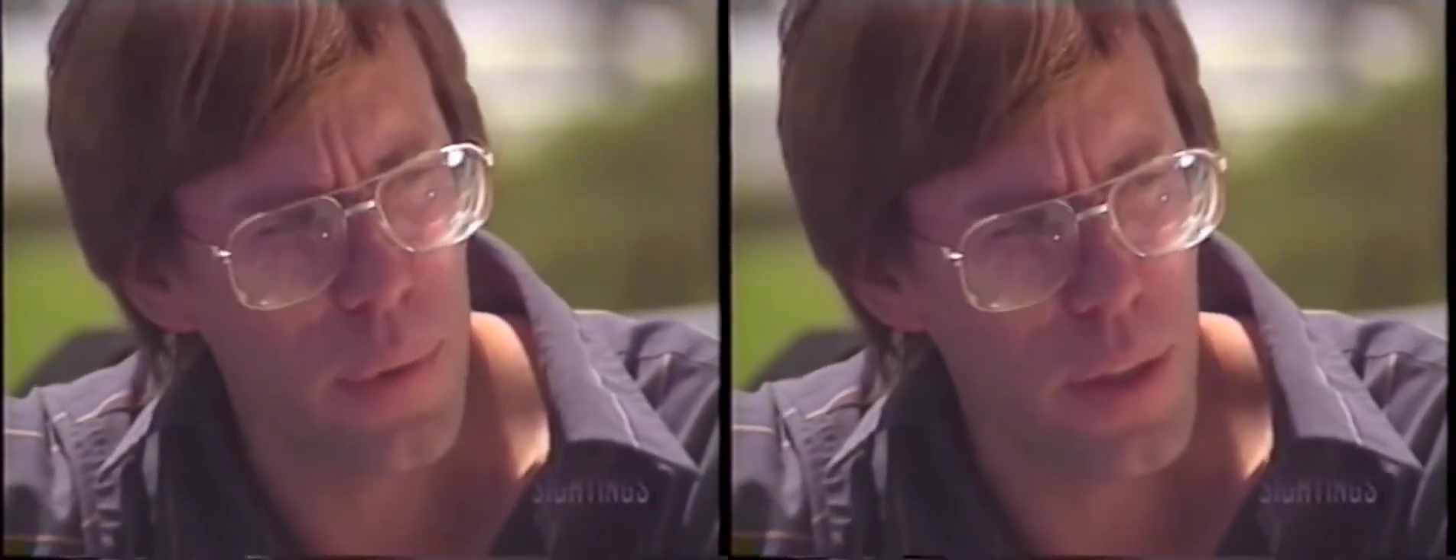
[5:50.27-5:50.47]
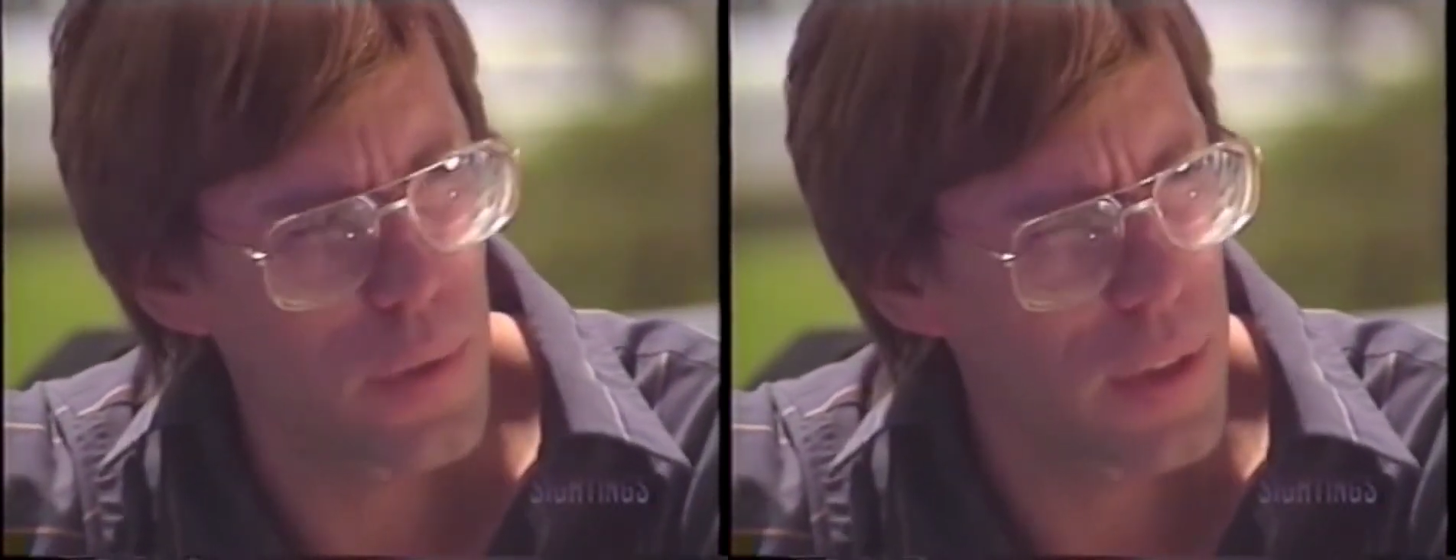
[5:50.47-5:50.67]

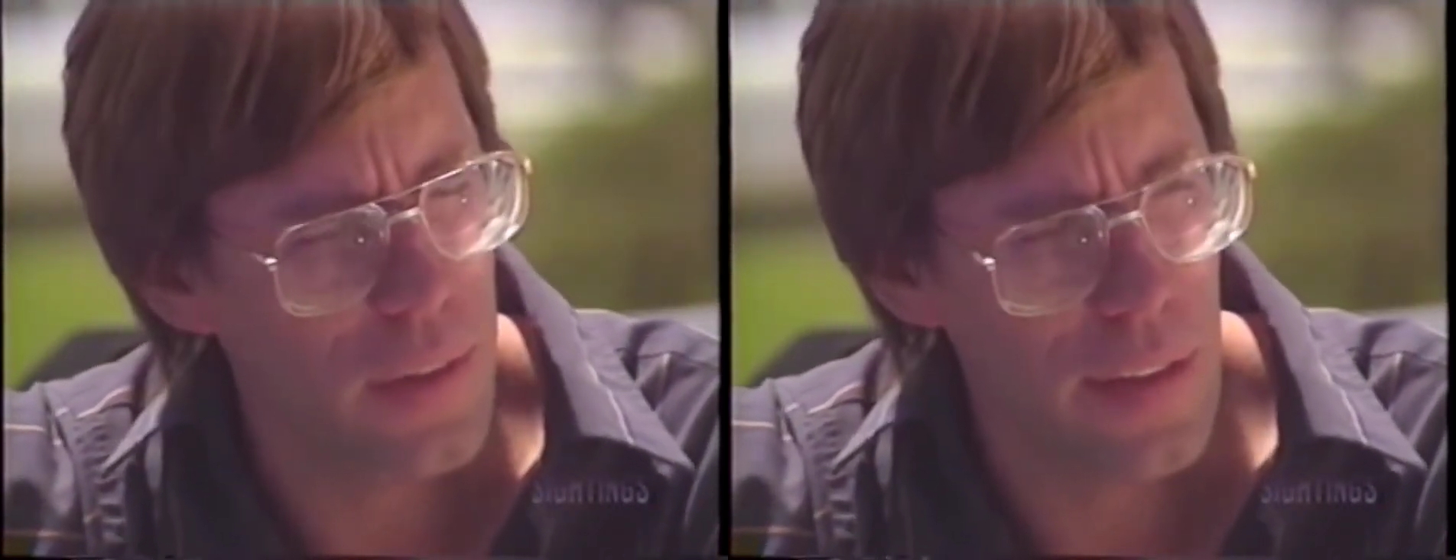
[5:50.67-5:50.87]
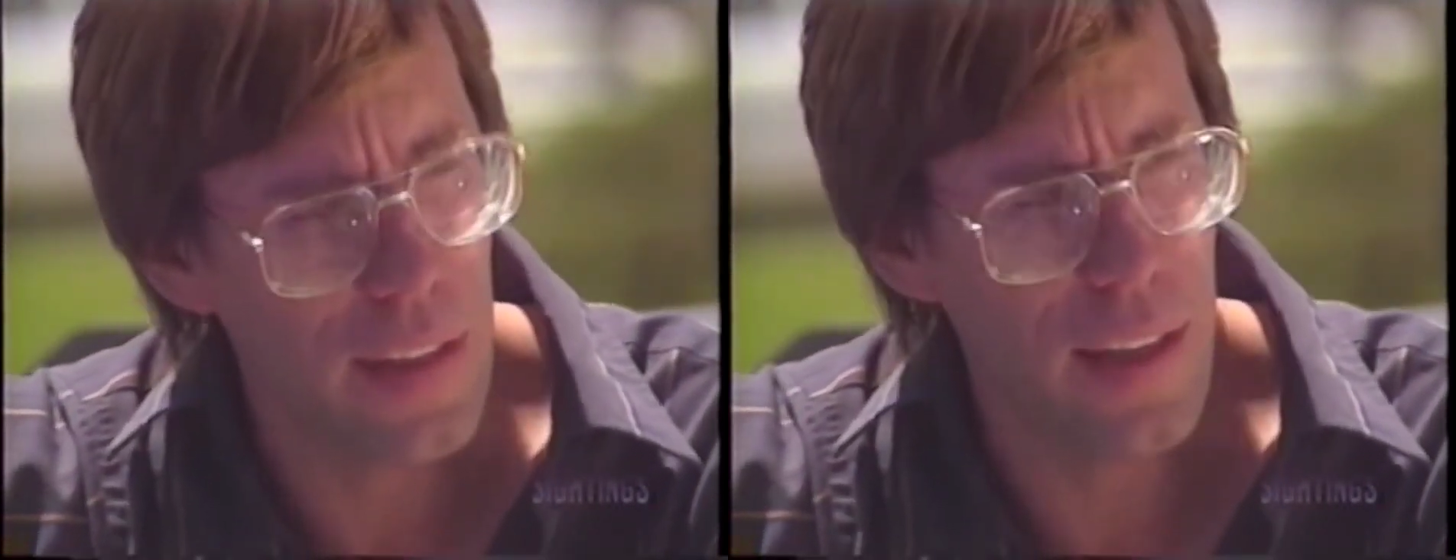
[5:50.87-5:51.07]
20
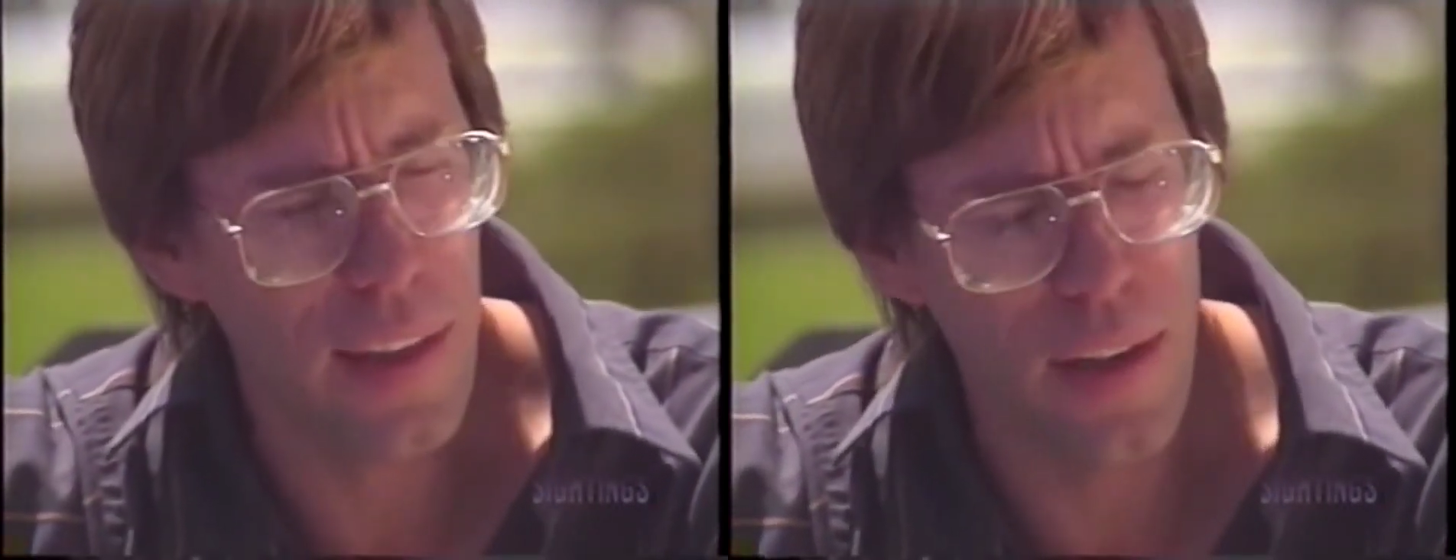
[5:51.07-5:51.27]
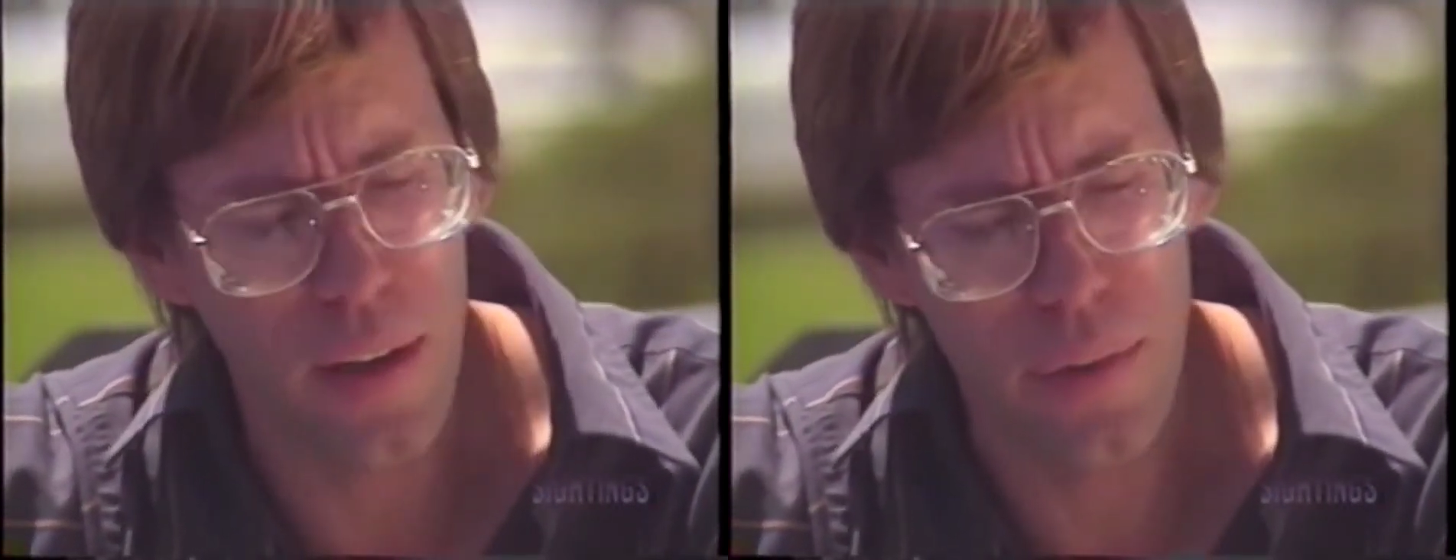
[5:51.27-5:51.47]
feet, something
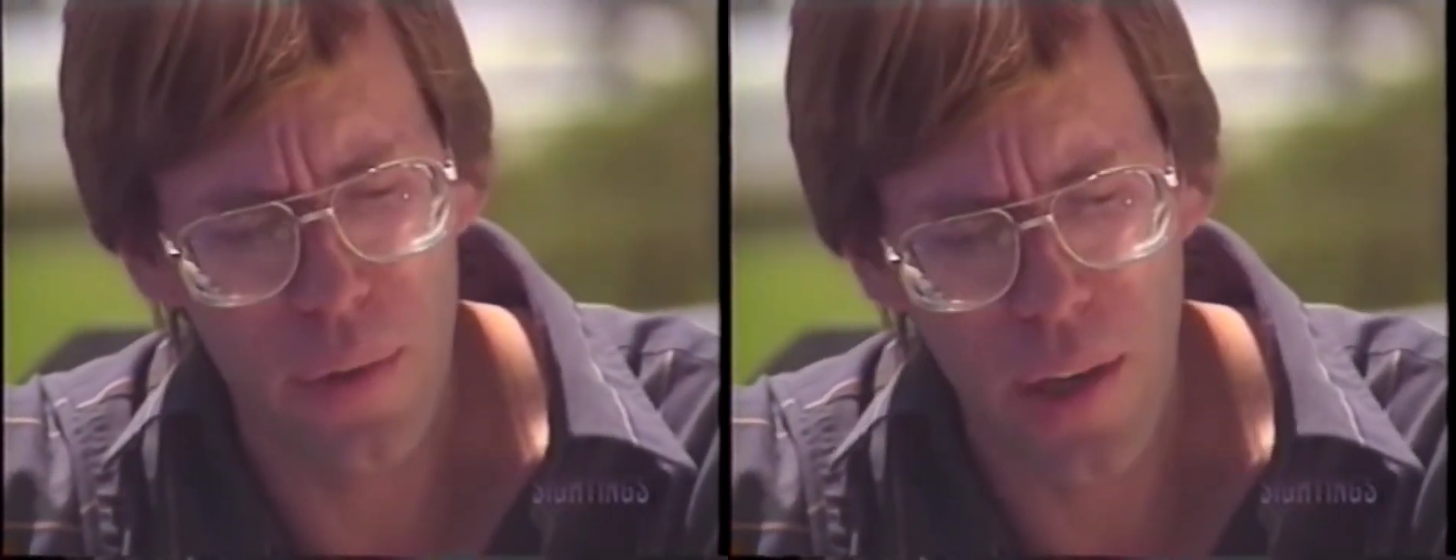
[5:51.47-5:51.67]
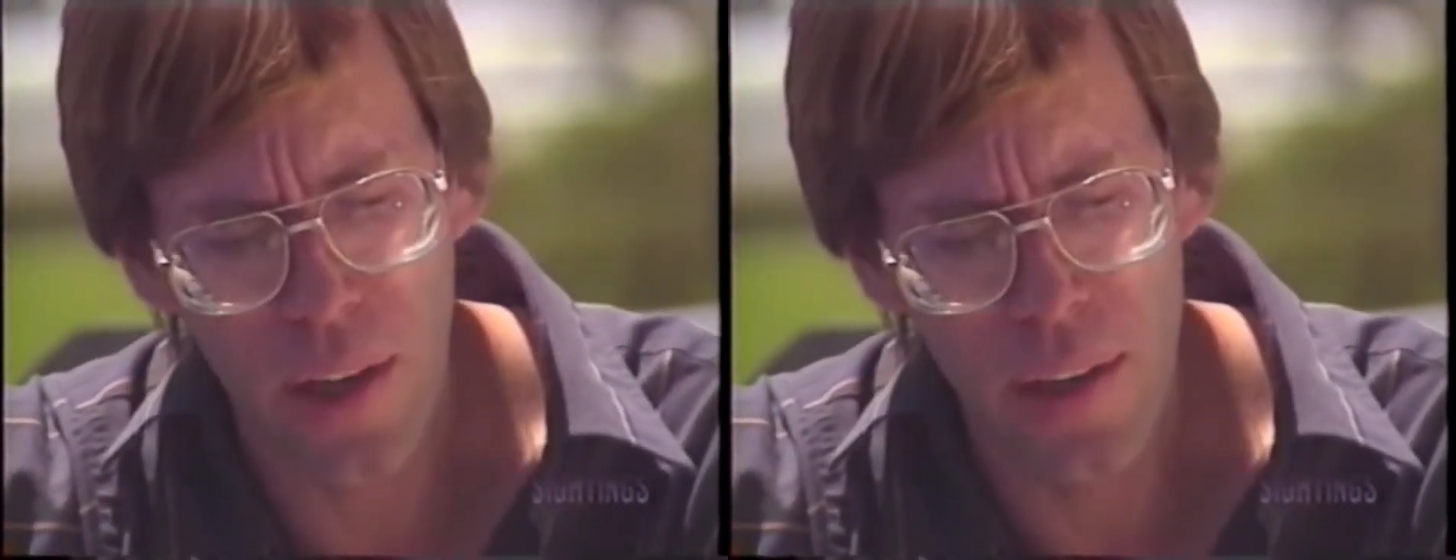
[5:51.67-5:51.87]
like that
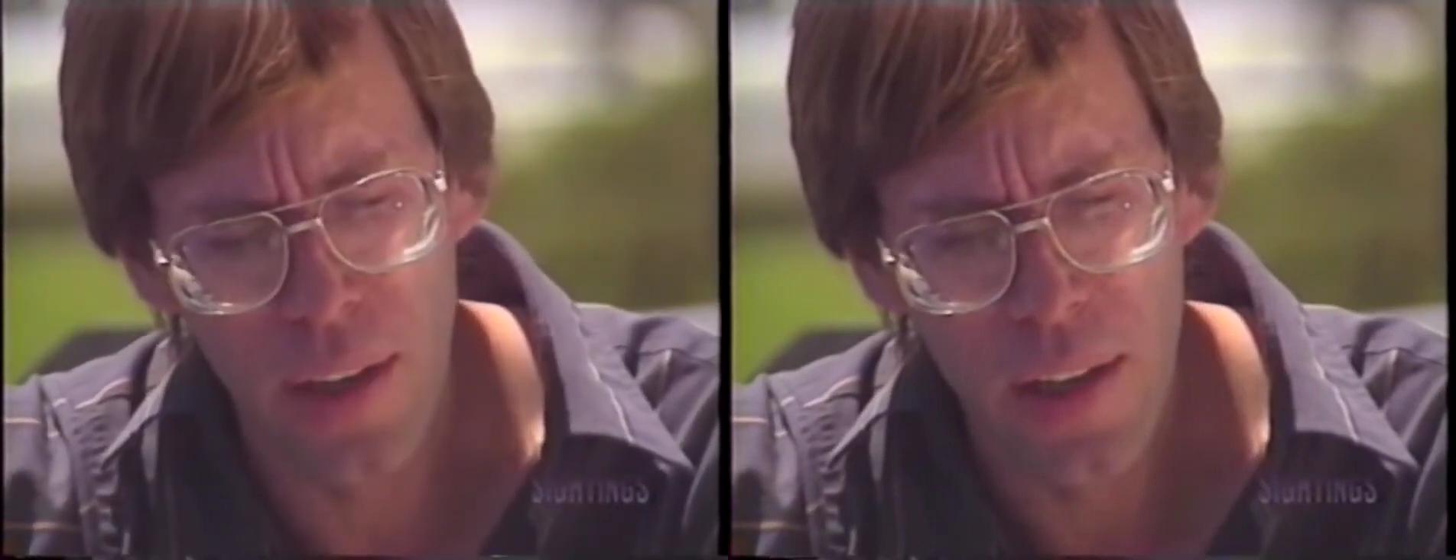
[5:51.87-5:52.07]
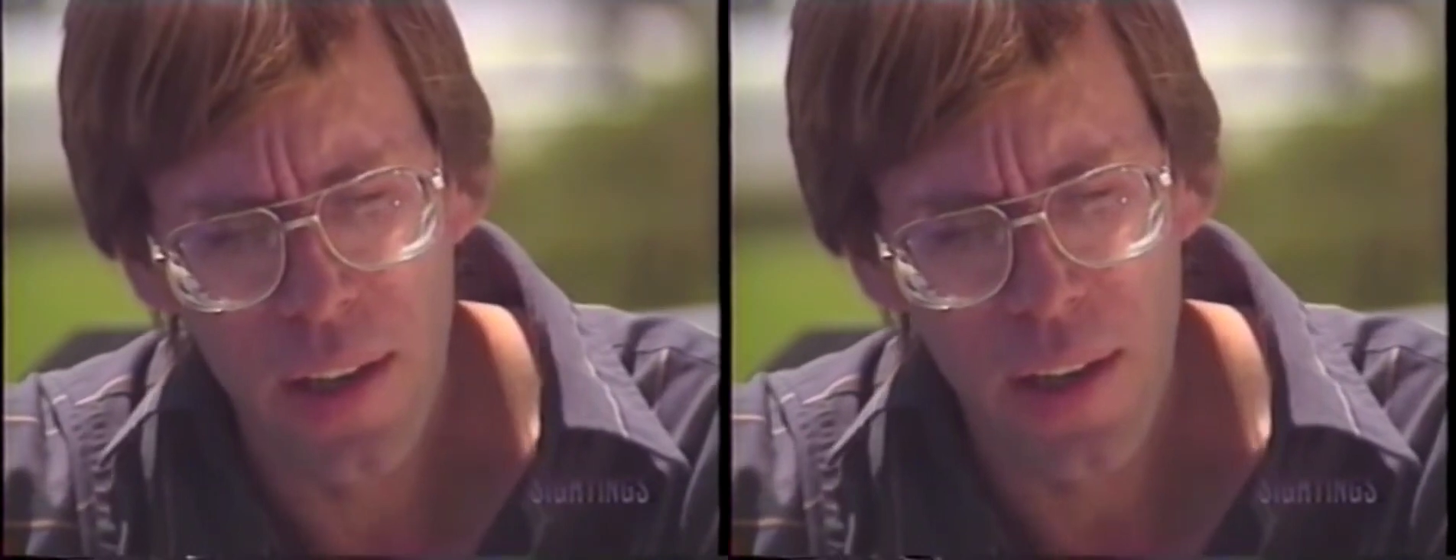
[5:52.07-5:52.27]
off the
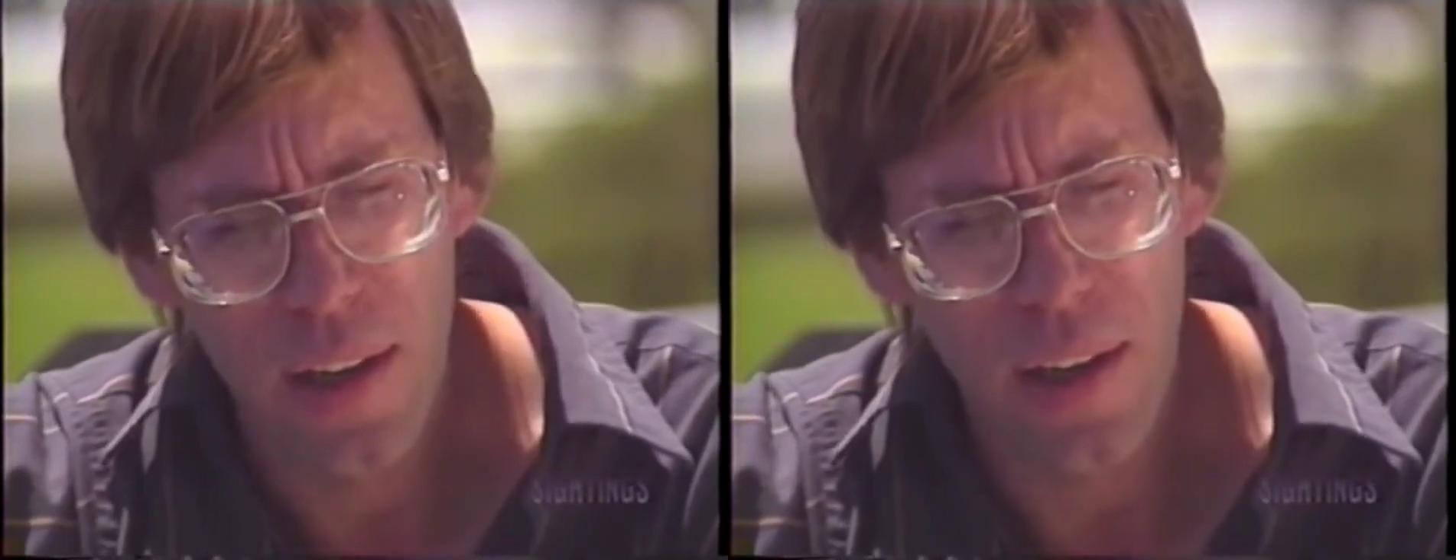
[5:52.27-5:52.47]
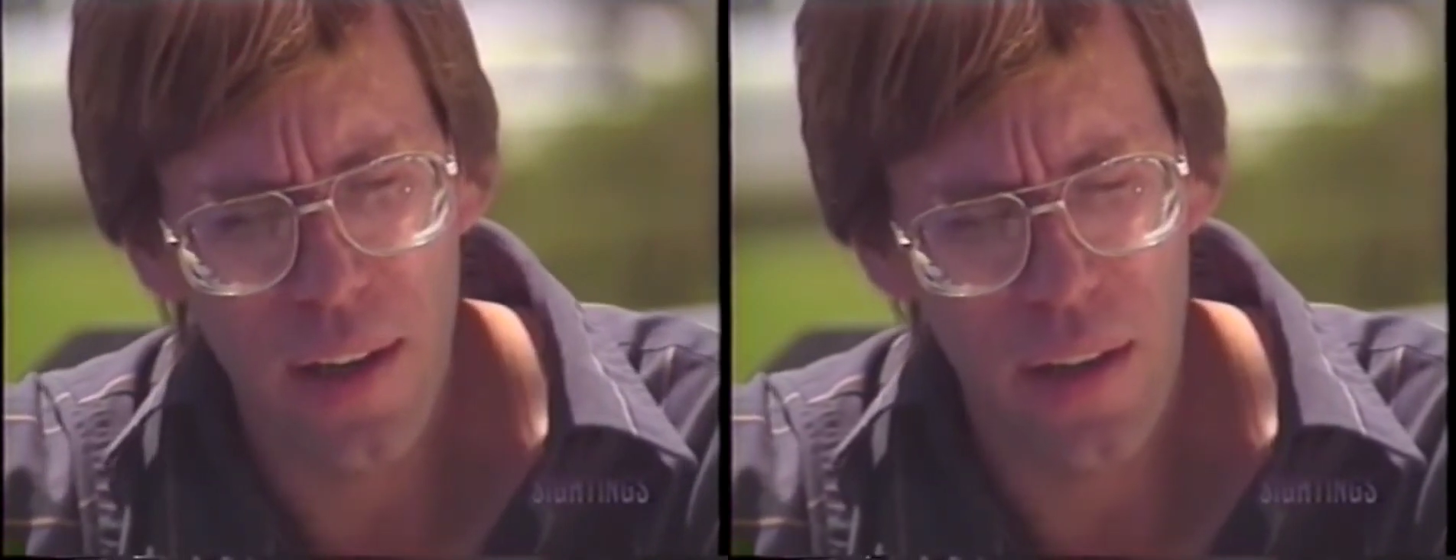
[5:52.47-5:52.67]
ground,
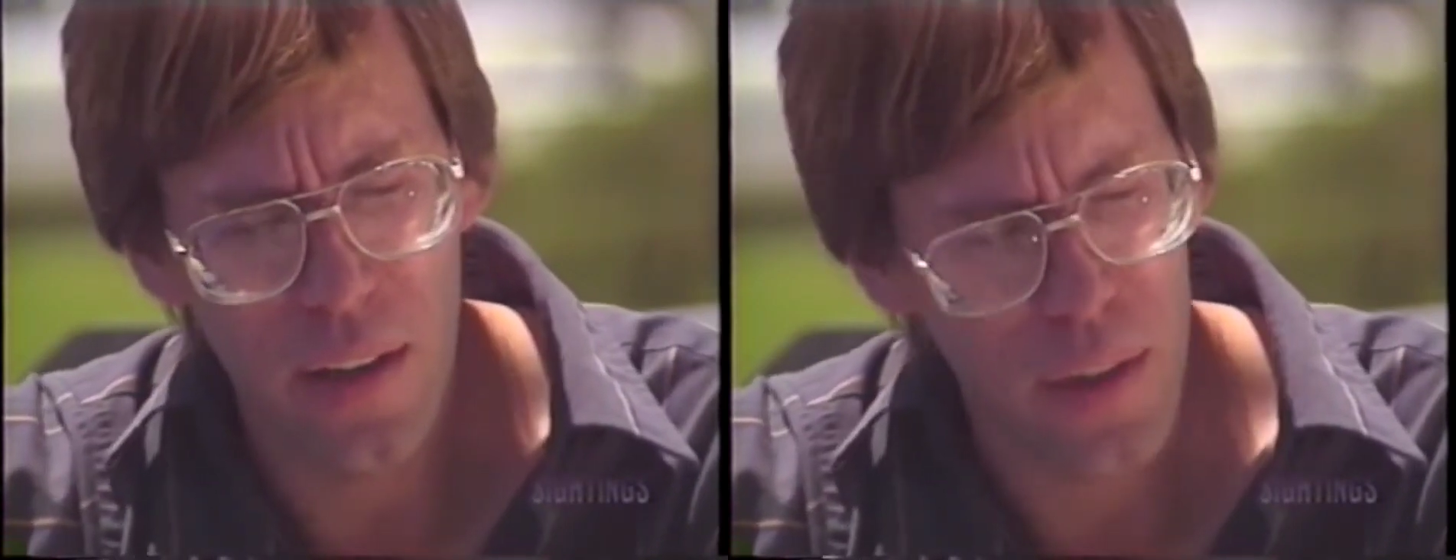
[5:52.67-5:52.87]
uh,